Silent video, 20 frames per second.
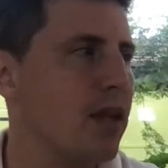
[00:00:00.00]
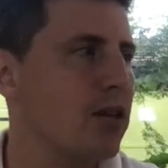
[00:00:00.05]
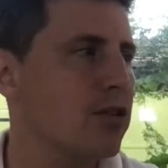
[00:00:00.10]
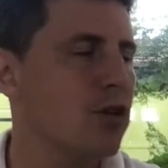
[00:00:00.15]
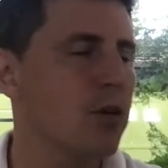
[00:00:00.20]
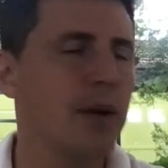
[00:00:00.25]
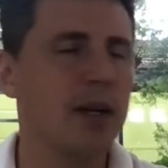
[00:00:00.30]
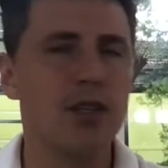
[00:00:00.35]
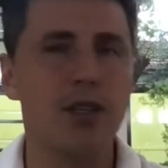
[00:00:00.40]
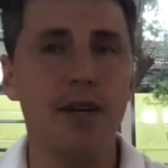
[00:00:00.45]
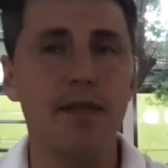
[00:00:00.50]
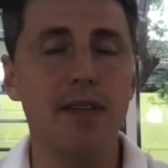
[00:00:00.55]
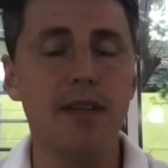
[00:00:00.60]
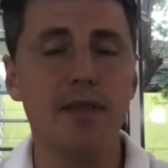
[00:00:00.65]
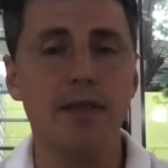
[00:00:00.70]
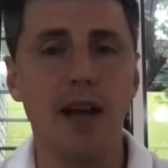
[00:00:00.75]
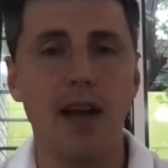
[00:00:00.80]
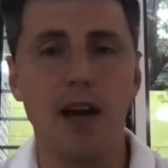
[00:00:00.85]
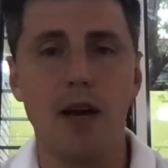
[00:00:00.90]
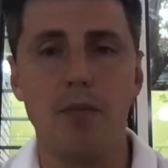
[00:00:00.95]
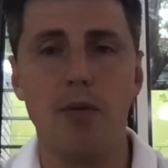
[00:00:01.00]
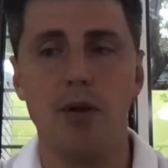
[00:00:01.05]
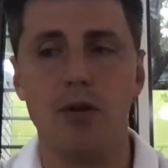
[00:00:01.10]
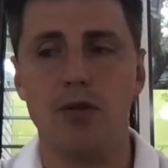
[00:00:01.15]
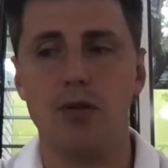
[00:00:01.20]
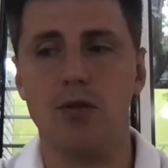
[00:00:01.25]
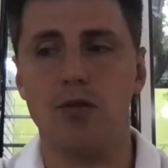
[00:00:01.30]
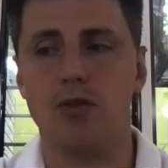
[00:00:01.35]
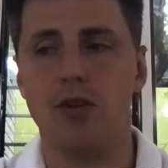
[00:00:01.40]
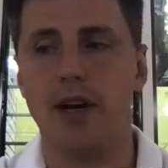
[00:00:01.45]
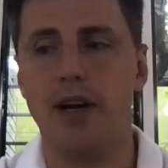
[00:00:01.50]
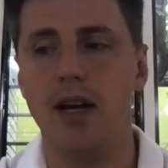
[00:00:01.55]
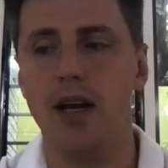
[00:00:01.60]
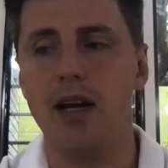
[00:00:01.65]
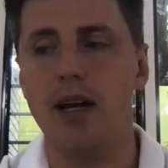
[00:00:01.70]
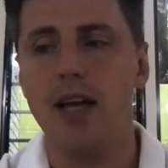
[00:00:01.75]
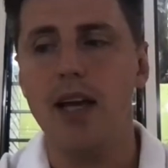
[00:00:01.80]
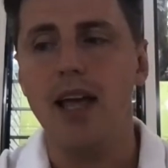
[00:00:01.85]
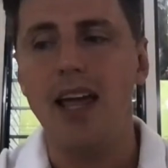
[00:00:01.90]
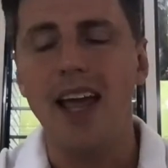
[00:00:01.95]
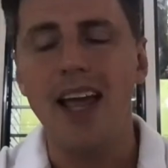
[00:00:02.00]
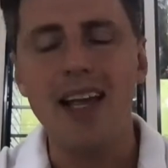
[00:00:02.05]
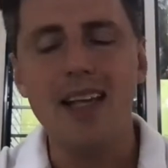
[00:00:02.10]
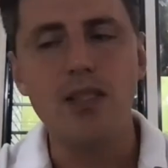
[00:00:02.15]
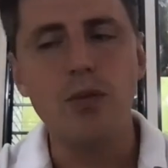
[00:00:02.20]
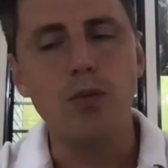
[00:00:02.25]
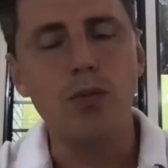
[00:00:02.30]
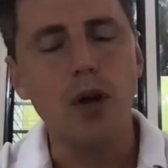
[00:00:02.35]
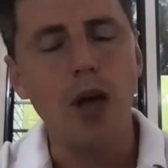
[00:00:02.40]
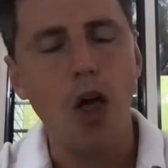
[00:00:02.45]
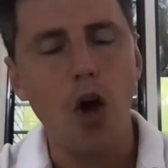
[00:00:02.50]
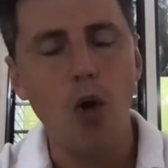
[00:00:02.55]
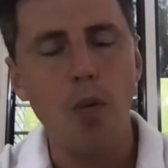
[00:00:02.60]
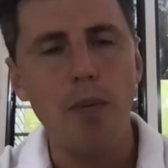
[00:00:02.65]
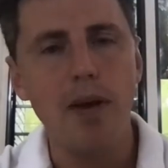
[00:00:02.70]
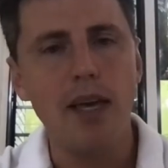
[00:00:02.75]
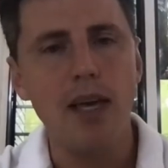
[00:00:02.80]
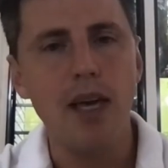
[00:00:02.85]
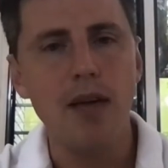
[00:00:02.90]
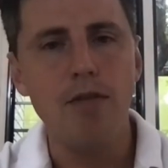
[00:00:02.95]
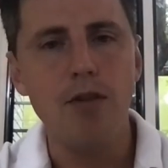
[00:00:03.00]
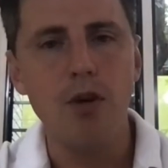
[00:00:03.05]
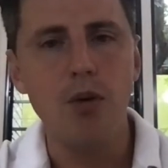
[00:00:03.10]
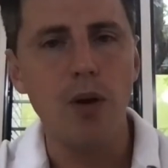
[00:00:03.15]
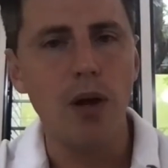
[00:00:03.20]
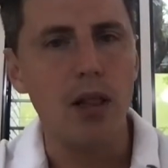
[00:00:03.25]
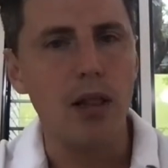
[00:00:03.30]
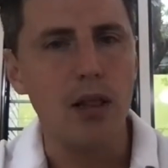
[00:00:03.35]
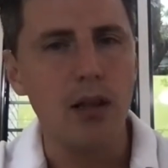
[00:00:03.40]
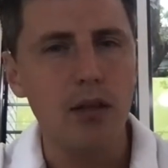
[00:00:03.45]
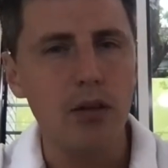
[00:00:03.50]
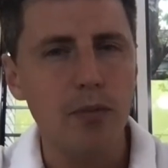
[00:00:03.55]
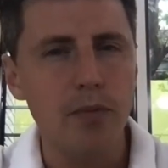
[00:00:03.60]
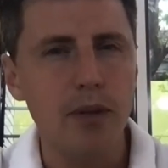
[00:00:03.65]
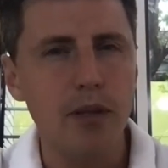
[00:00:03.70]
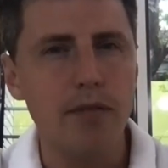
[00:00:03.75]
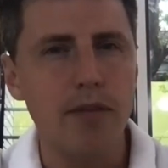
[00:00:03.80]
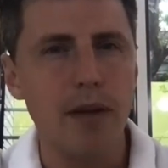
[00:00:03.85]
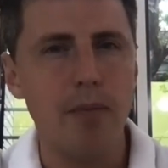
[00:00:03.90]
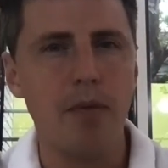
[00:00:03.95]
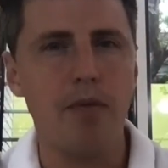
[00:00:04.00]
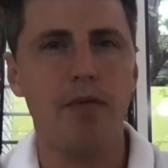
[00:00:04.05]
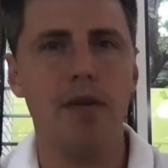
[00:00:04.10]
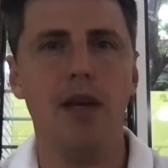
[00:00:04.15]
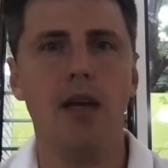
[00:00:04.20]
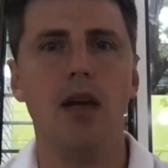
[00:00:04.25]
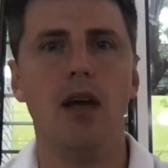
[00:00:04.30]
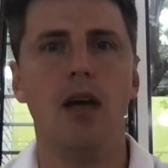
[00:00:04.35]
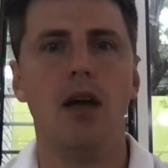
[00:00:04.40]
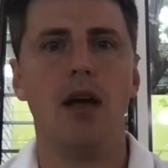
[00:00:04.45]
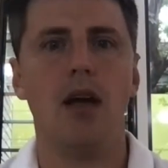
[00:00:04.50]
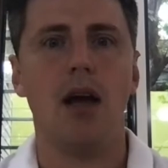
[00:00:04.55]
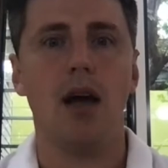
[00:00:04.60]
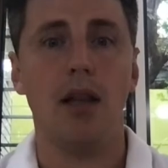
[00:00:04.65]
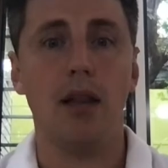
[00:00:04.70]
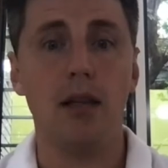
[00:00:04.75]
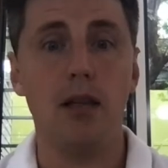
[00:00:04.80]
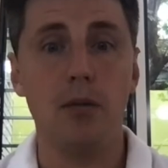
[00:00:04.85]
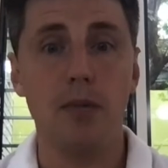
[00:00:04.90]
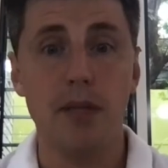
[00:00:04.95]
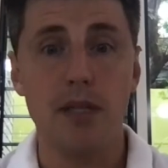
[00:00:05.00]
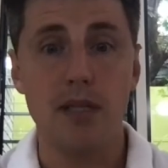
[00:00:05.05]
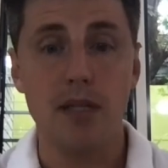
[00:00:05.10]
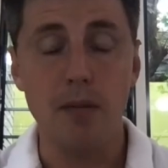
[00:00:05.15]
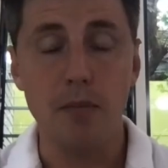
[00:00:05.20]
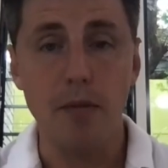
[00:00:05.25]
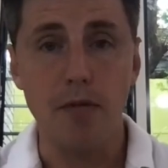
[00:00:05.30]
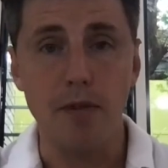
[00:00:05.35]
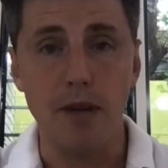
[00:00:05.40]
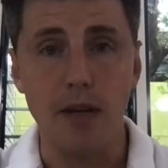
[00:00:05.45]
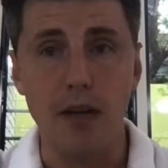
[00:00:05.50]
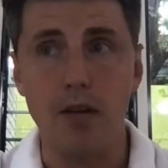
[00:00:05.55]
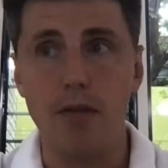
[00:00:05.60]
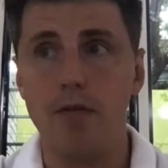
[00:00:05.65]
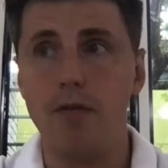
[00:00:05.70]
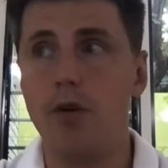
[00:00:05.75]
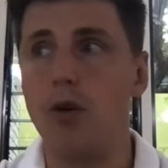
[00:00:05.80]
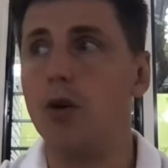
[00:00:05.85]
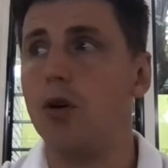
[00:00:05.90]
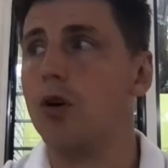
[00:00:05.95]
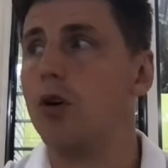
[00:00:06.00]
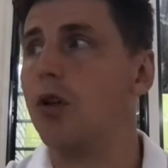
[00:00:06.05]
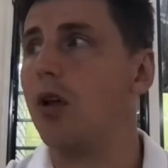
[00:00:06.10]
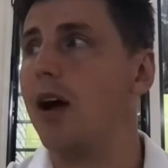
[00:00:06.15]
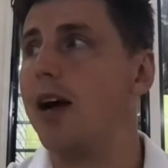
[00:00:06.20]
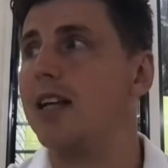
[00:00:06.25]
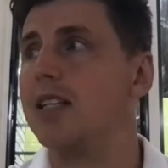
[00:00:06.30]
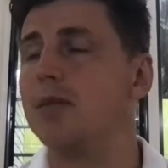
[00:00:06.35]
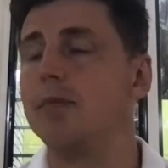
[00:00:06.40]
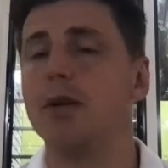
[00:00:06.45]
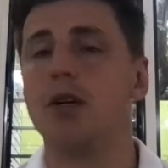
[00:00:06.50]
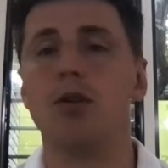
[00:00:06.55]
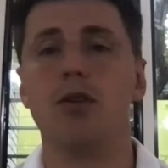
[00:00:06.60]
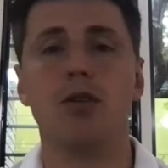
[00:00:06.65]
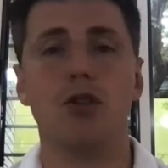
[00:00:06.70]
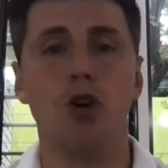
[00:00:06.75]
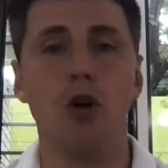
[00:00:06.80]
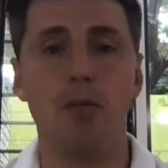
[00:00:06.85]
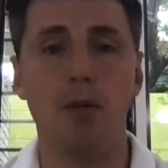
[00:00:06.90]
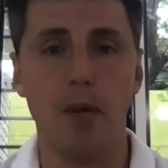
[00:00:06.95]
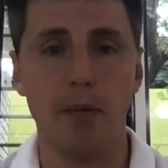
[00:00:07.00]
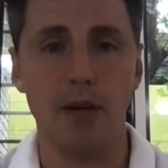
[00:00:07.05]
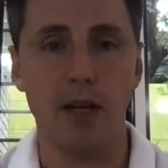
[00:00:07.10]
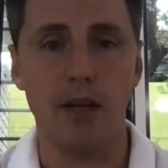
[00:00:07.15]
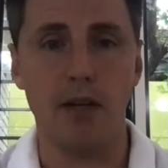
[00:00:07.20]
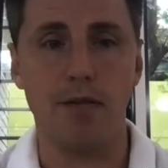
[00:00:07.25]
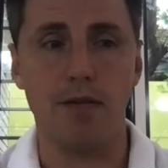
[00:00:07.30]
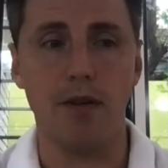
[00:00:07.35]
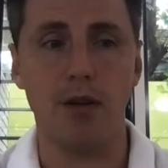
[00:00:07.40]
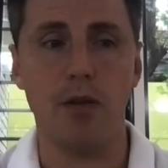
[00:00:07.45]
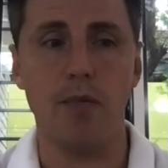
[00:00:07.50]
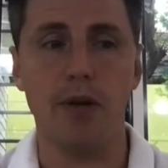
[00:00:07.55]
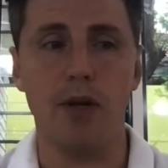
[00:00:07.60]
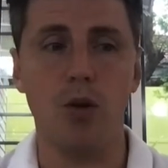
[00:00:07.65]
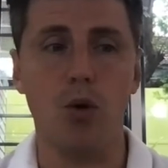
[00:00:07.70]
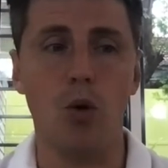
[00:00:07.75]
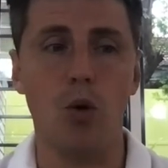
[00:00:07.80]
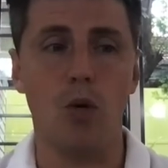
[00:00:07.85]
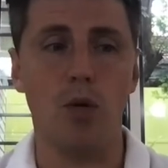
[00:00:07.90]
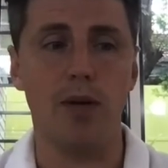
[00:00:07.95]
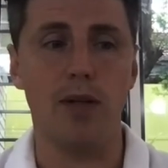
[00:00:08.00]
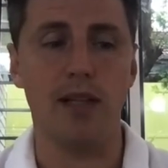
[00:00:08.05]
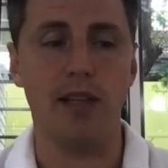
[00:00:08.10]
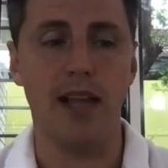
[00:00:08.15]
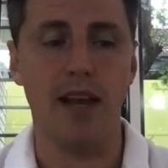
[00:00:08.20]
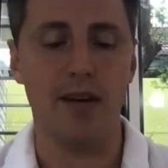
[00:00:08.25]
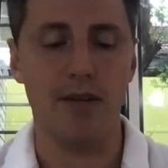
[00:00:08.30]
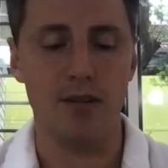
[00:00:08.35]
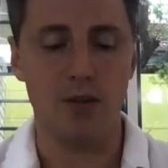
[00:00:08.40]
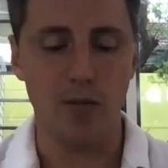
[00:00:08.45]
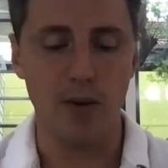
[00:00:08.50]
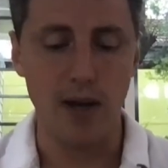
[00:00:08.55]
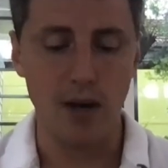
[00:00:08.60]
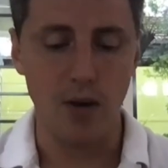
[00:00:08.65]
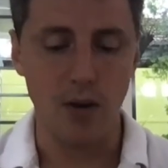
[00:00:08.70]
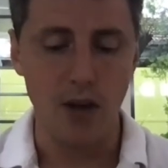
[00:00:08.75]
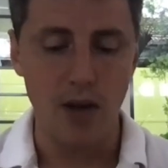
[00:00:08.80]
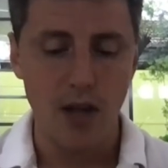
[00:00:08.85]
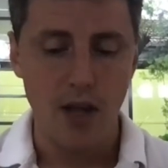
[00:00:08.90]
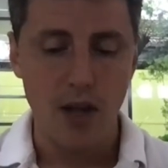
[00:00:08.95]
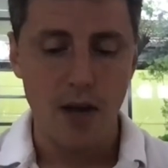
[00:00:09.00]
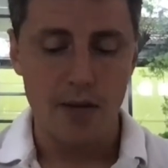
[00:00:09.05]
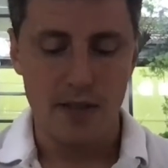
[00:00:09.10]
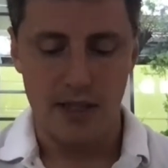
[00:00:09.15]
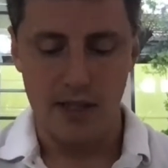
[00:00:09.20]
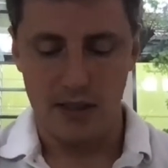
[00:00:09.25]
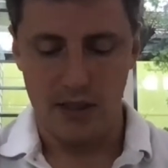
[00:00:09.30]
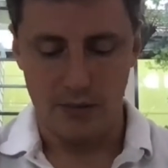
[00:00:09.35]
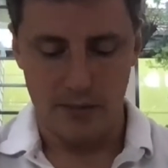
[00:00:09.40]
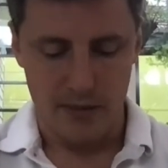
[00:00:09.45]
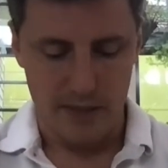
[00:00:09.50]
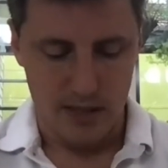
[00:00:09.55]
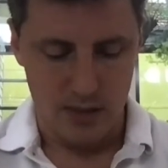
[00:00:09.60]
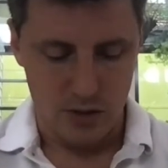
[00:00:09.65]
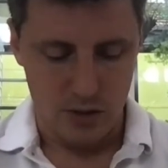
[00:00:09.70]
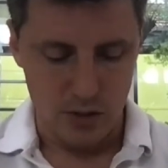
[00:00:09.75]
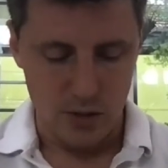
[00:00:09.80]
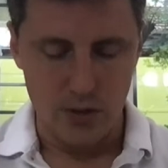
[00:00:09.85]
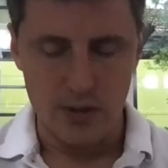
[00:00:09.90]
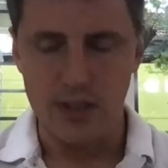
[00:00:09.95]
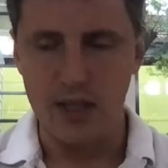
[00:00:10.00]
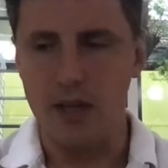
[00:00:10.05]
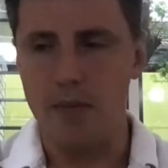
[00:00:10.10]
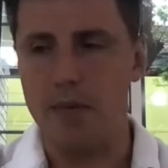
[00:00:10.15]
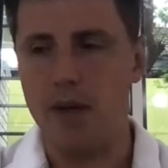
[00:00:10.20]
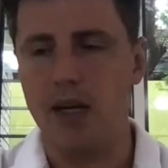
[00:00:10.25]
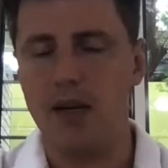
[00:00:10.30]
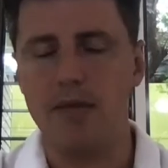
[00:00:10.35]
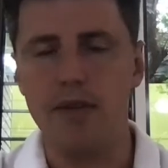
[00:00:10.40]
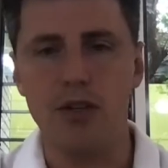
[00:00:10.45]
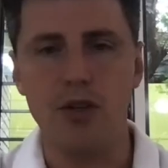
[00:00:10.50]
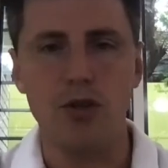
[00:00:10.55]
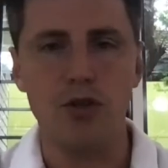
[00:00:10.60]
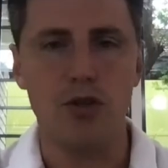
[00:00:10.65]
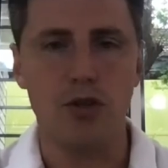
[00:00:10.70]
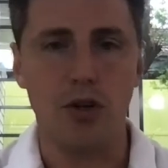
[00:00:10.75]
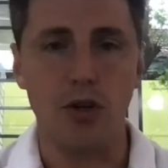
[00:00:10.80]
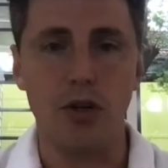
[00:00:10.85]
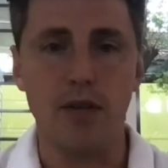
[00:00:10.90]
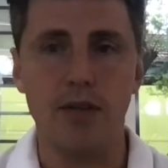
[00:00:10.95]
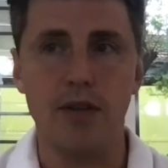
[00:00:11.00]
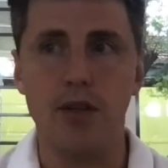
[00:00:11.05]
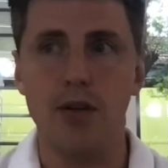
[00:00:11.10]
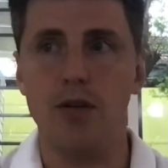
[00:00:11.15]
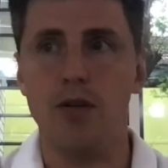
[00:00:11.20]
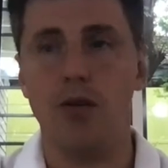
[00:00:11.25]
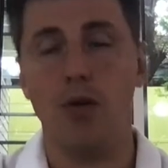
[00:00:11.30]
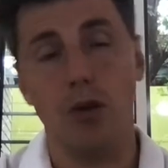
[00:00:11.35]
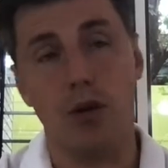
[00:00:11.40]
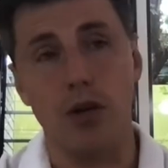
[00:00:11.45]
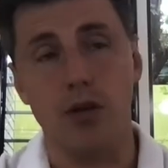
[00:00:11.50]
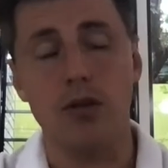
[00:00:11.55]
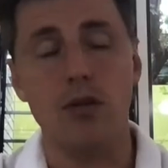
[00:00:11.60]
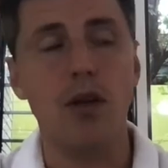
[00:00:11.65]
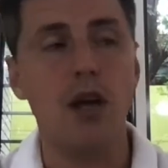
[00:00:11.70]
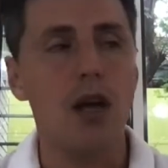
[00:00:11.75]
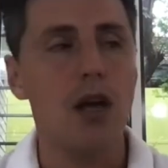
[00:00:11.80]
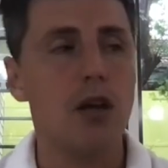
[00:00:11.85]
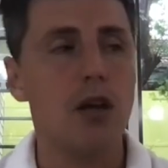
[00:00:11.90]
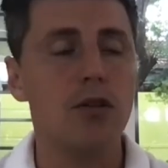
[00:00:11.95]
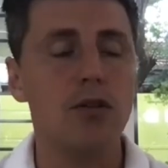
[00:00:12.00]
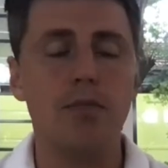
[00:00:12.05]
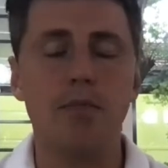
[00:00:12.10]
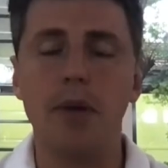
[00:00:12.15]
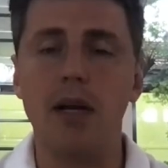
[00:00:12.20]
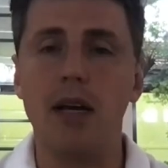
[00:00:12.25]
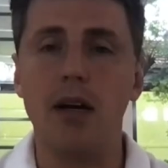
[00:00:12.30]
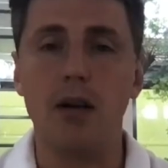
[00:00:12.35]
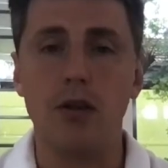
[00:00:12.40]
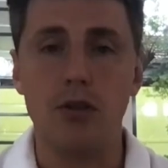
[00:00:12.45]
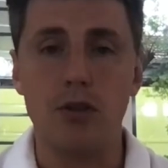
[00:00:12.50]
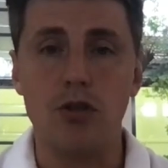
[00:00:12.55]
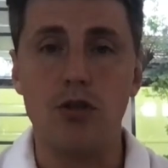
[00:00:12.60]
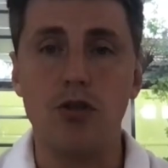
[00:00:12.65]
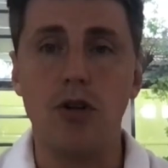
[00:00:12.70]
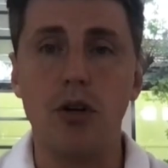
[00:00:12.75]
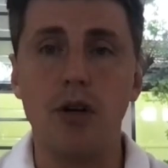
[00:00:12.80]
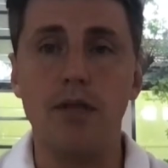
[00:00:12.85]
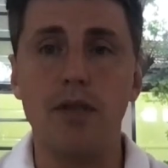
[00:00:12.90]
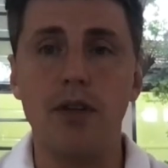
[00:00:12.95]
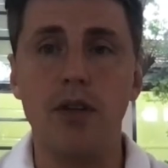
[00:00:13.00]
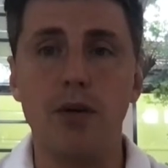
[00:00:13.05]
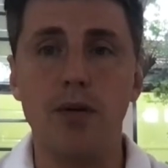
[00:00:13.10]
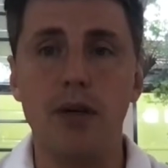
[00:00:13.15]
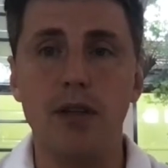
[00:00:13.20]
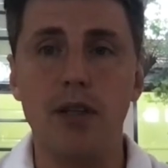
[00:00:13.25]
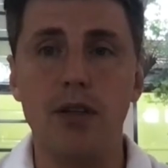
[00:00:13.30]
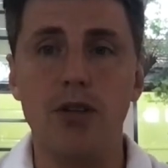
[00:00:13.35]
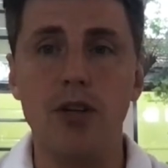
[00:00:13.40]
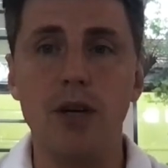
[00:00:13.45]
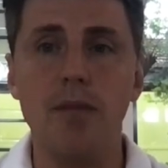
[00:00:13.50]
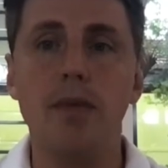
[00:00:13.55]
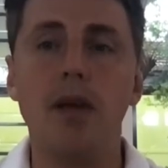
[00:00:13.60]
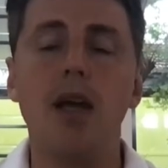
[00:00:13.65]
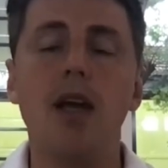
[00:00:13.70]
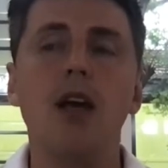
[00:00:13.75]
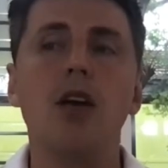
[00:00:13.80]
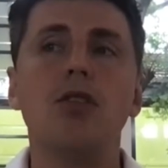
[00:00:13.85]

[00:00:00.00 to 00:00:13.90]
too much, even if they are a personal trainer, is it will help give you a little bit of empathy, a little bit of sympathy for your clients, because you're probably going to feel a bit awkward in there as well, particularly when there's dudes that are bigger than you, stronger than you, or girls, bigger and stronger than you in the gym.